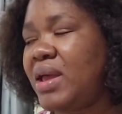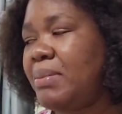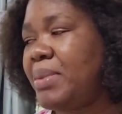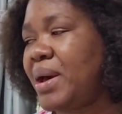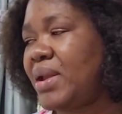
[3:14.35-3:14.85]
a
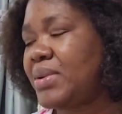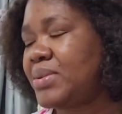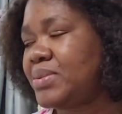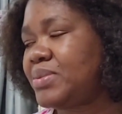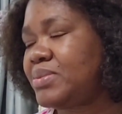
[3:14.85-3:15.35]
pattern,
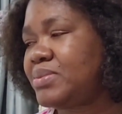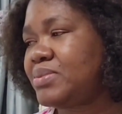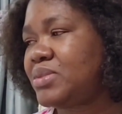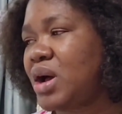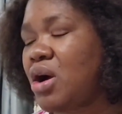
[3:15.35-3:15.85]

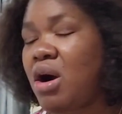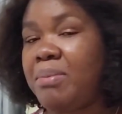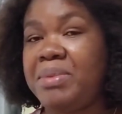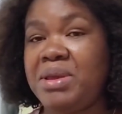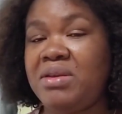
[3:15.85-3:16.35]
a
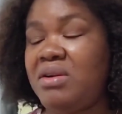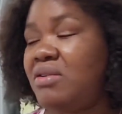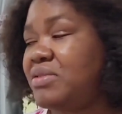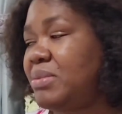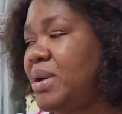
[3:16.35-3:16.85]
copy
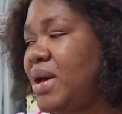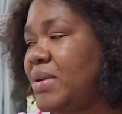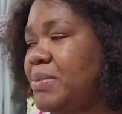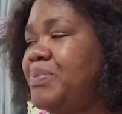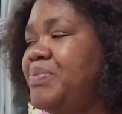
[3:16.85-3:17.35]
of the pattern.